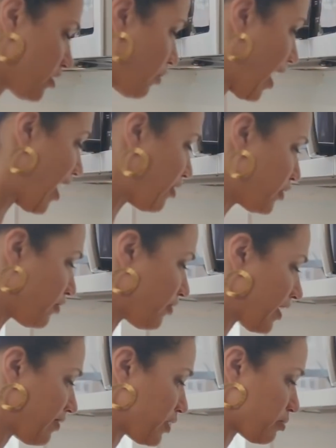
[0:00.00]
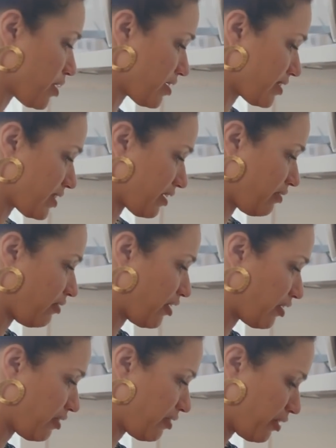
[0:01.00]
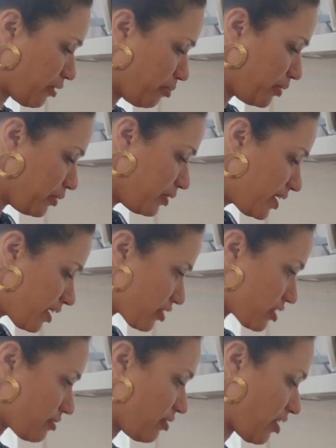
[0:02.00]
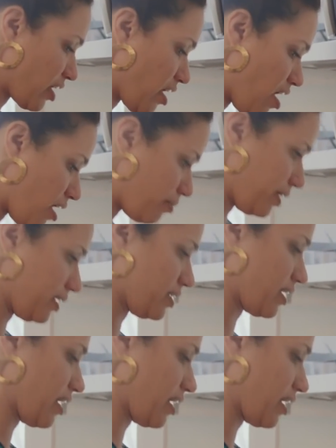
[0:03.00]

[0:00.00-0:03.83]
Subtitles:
So I also find this process like very therapeutic. It's just very calming to